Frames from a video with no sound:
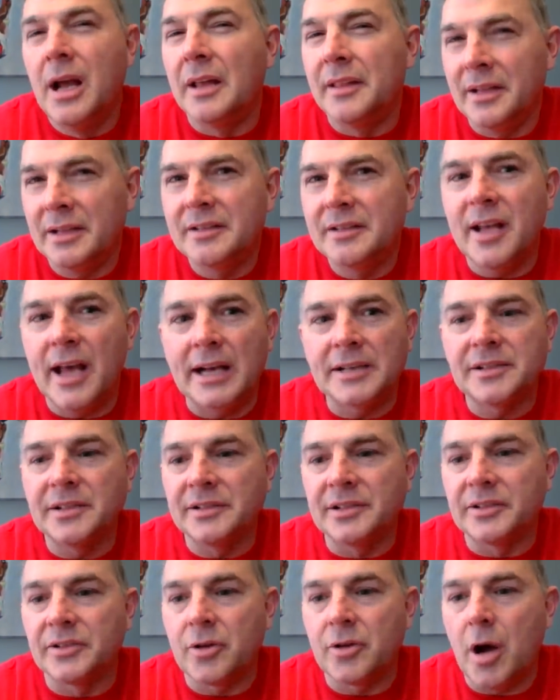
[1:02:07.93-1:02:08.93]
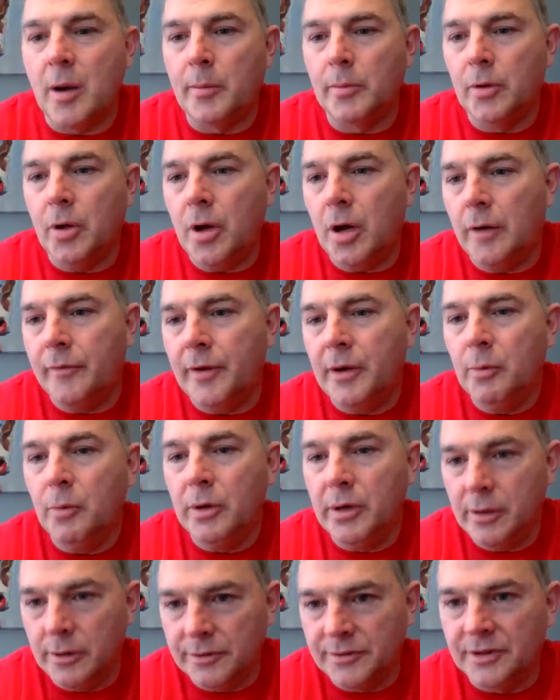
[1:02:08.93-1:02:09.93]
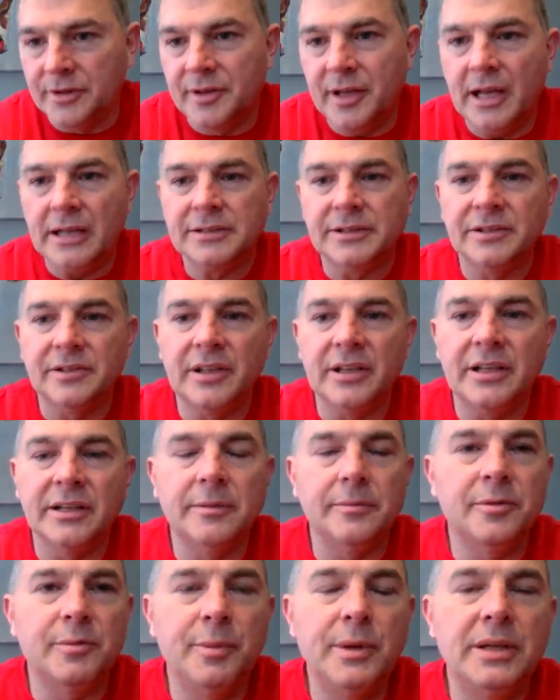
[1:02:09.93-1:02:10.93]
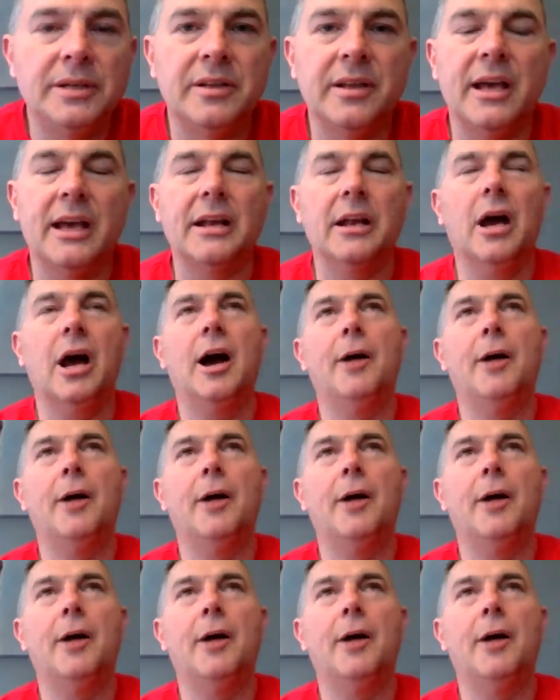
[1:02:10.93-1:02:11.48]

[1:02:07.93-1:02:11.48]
I think Texas is common law. If anyone here is in Texas, they can speak to that.